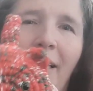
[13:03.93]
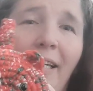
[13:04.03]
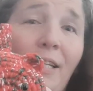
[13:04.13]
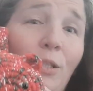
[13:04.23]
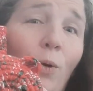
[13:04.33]

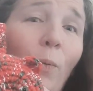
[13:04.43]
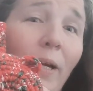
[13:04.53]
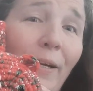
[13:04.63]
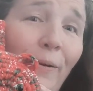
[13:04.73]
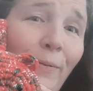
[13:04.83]
He's so
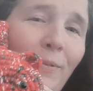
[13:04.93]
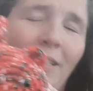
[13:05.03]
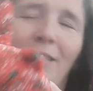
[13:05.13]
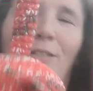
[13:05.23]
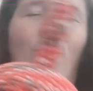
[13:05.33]
cute.
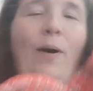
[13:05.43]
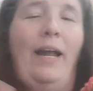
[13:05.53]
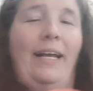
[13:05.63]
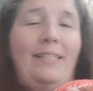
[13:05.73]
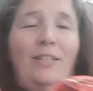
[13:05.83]
So,
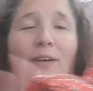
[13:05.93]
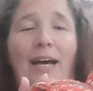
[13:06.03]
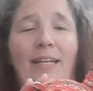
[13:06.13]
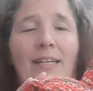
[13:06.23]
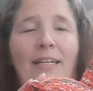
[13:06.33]
and I still
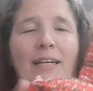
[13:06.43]
had,